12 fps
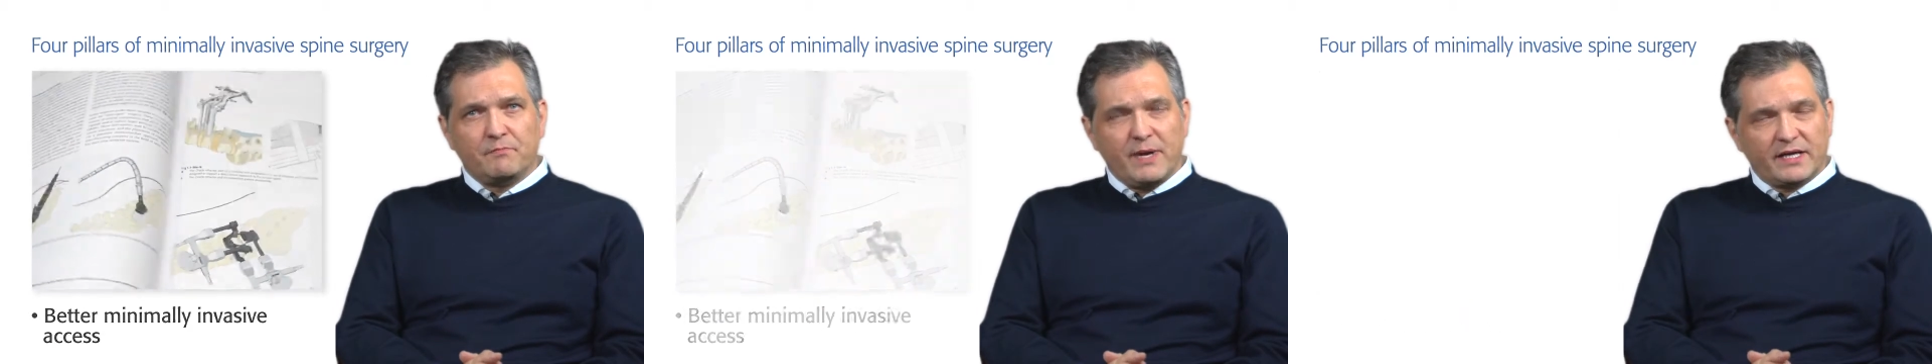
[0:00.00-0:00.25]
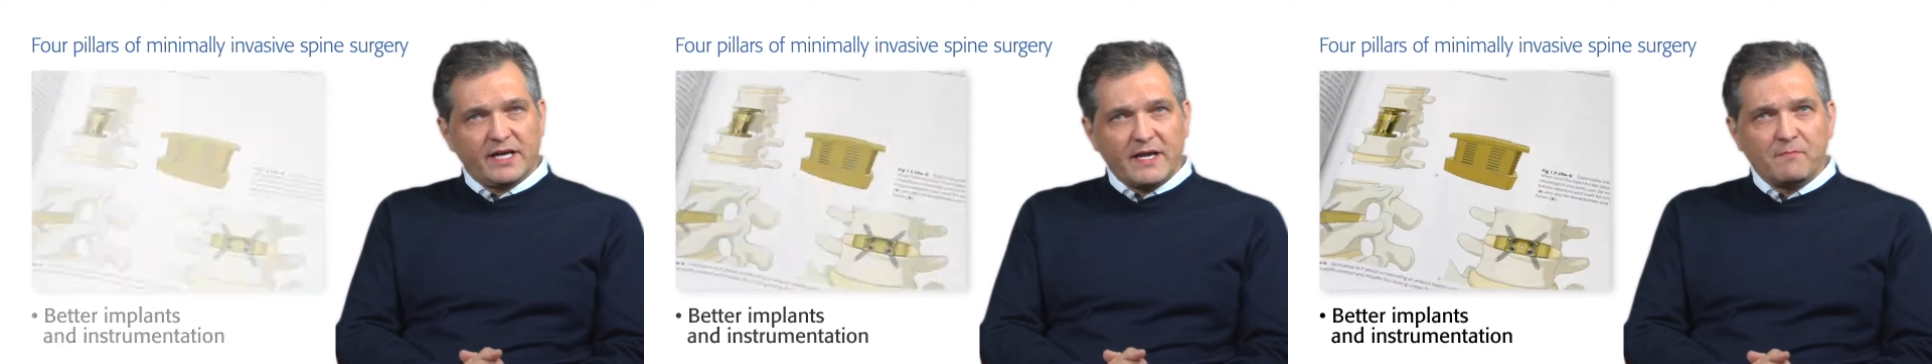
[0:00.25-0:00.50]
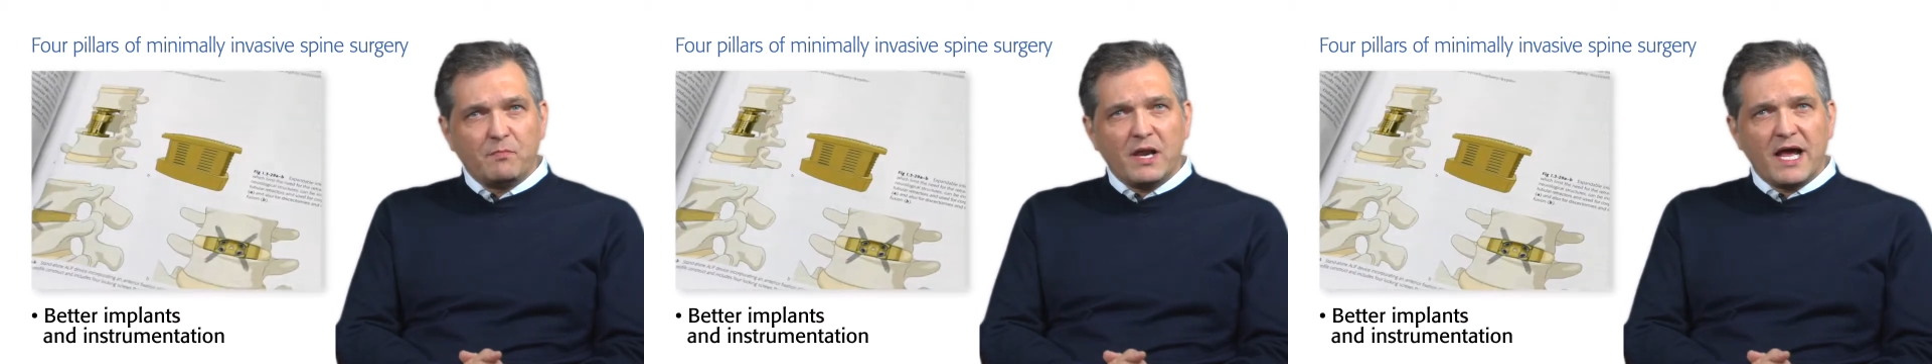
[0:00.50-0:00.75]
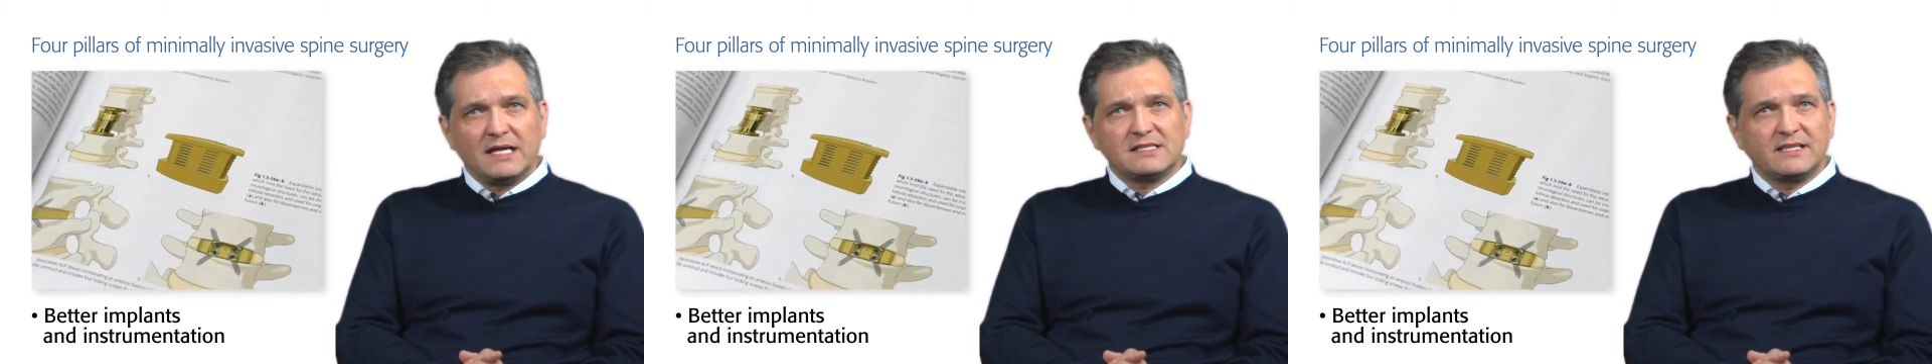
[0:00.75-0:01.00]
better
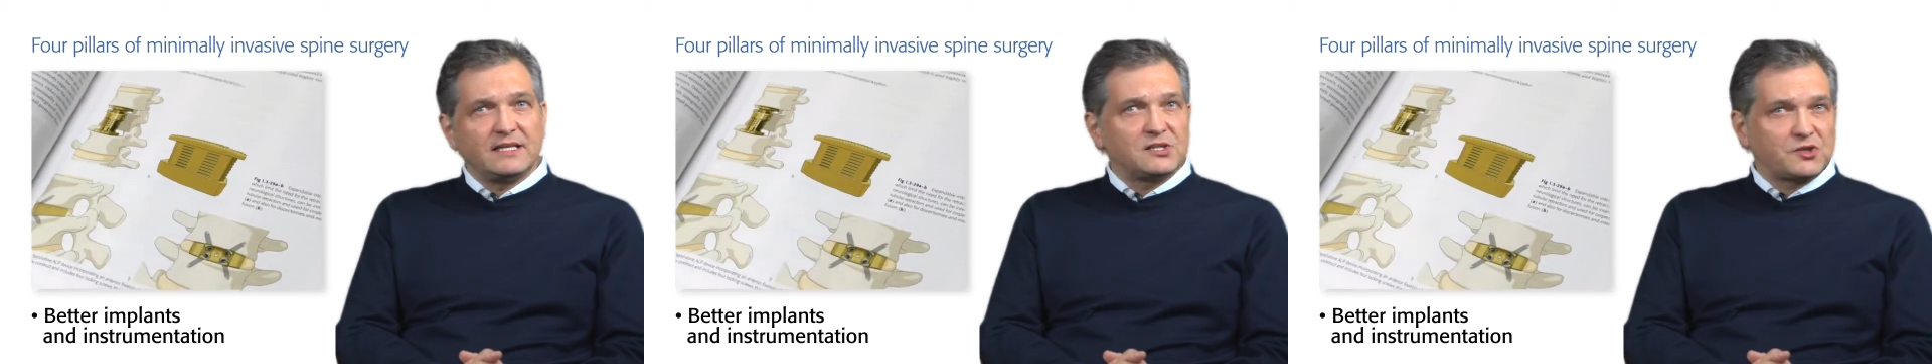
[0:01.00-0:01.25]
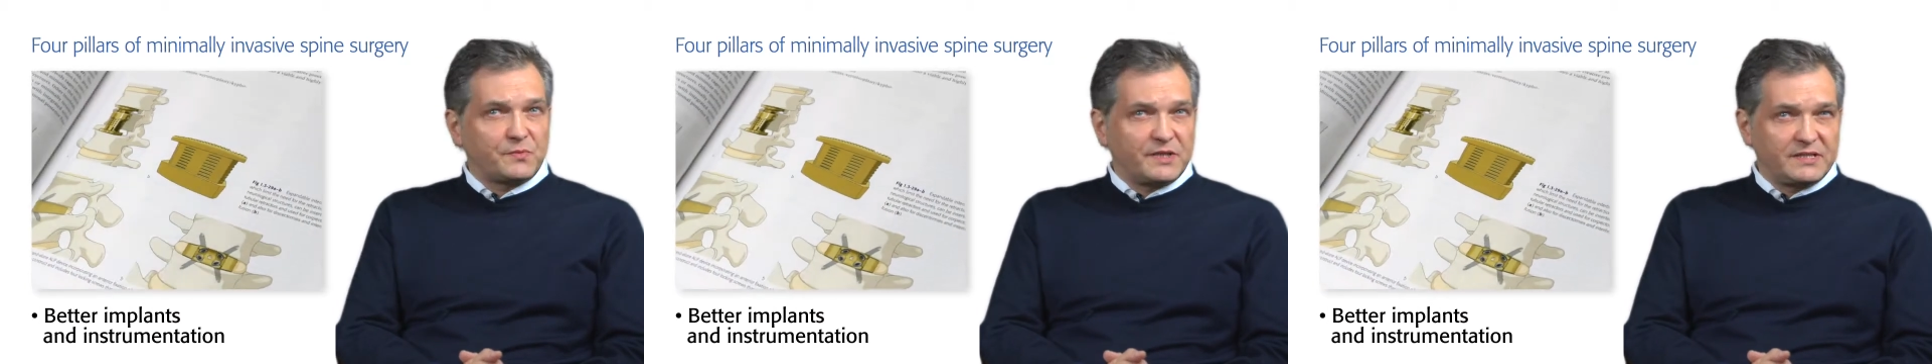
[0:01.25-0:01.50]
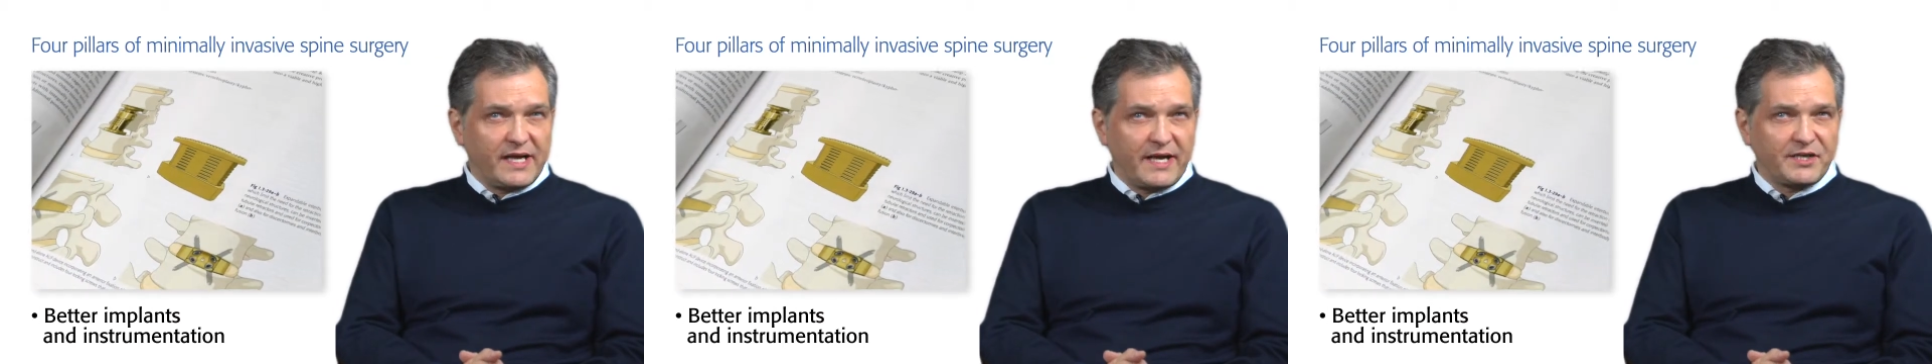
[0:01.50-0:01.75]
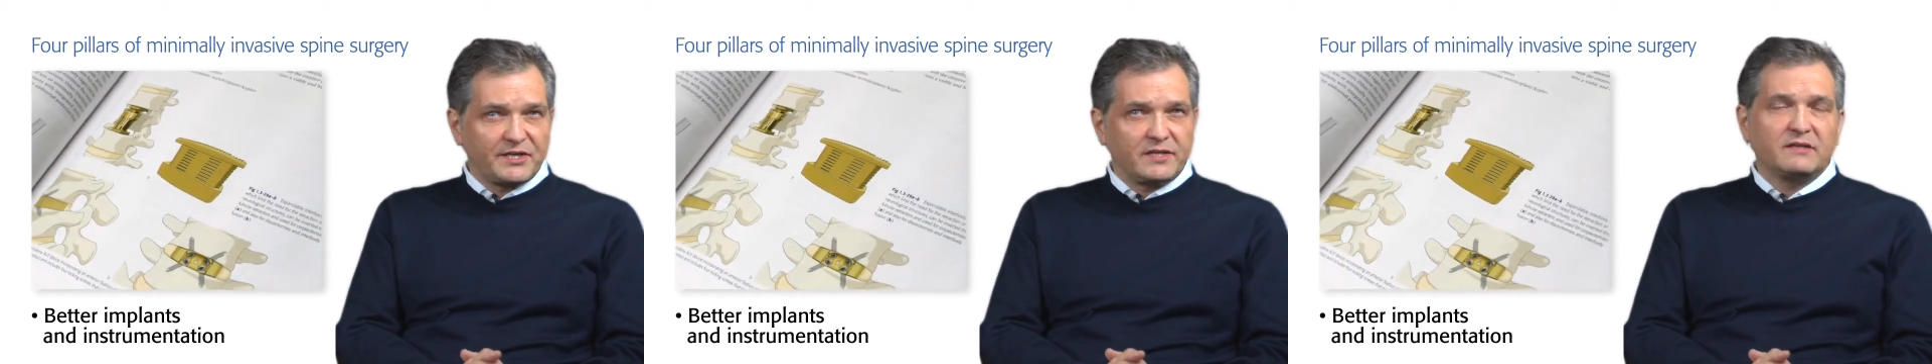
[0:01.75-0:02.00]
implants and
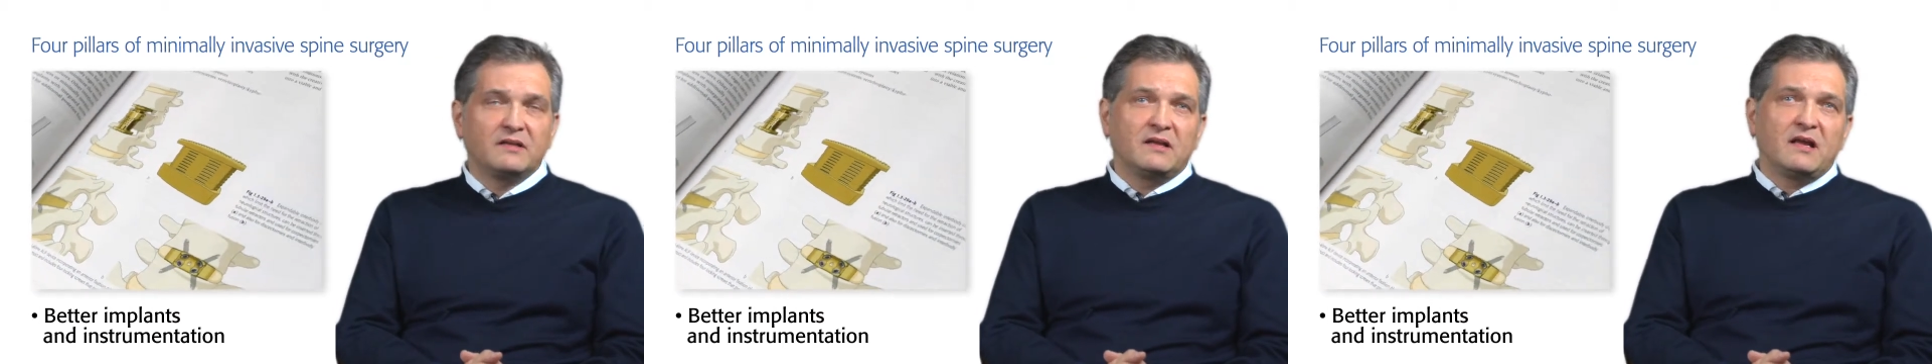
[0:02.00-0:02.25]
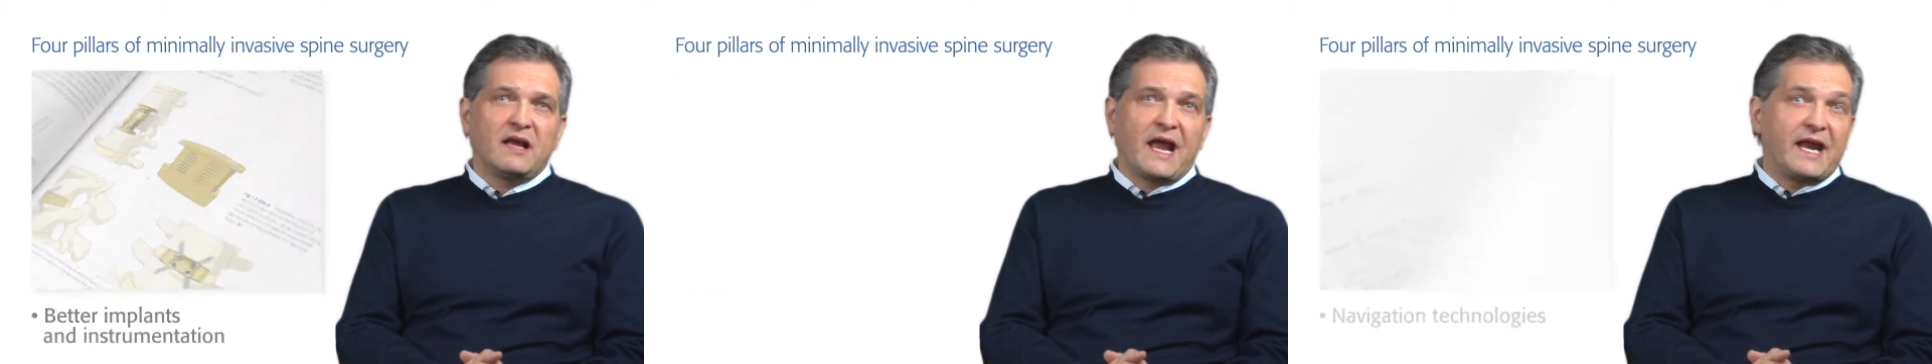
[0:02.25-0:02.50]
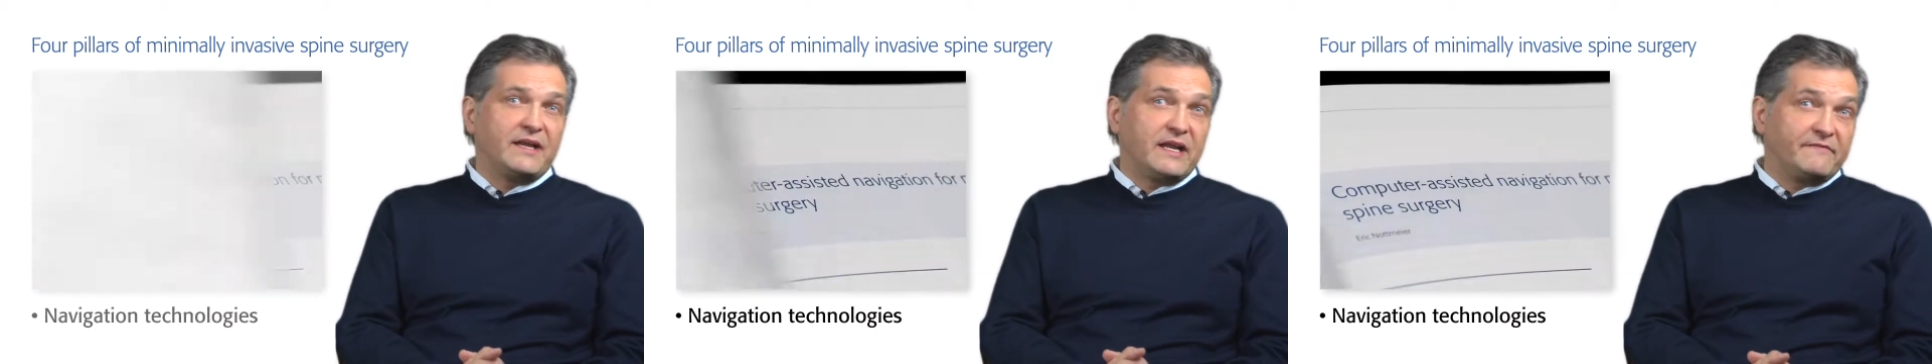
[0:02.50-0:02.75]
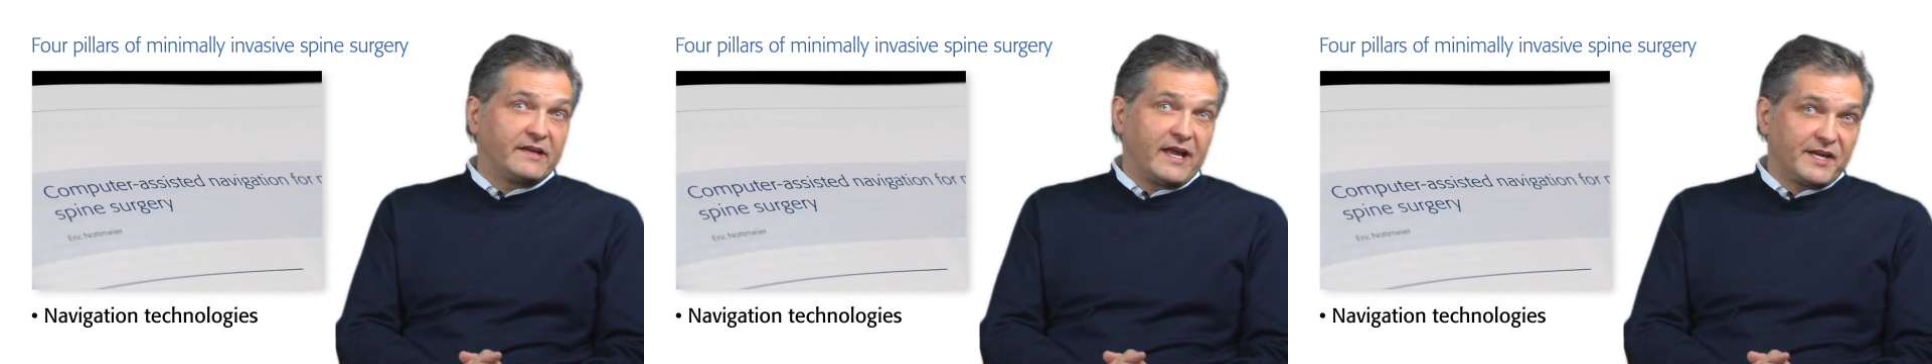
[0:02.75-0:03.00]
instrumentation, and
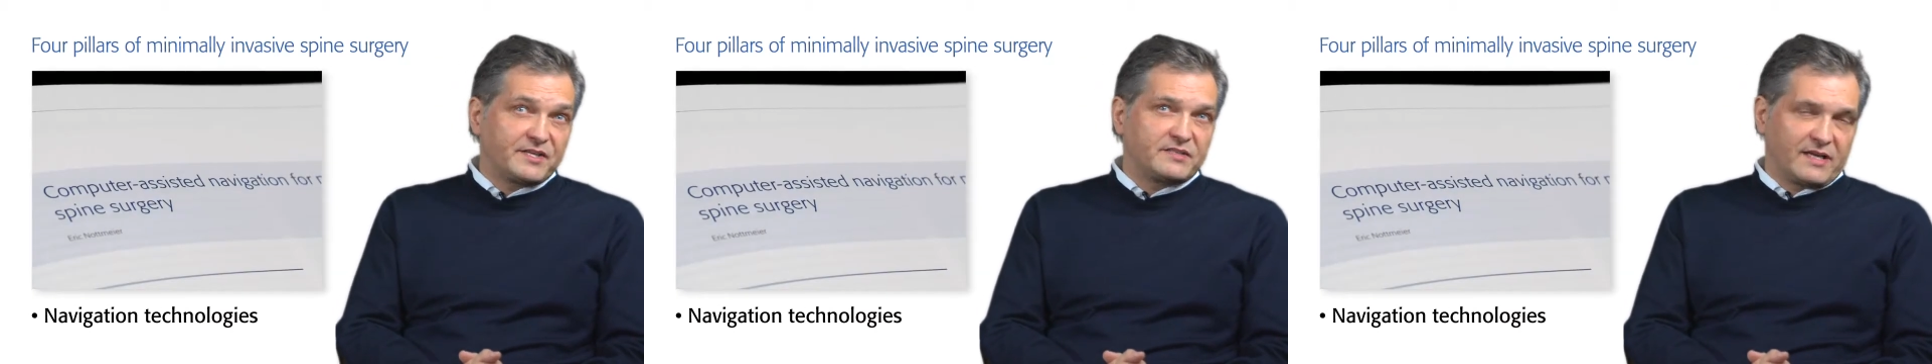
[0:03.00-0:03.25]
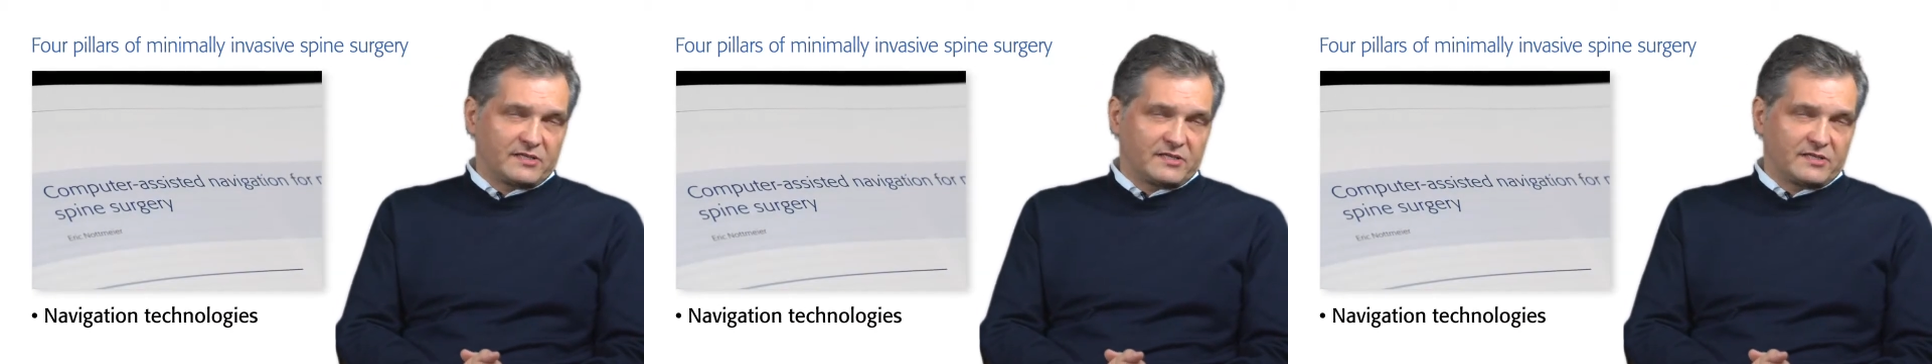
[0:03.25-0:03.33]
navigation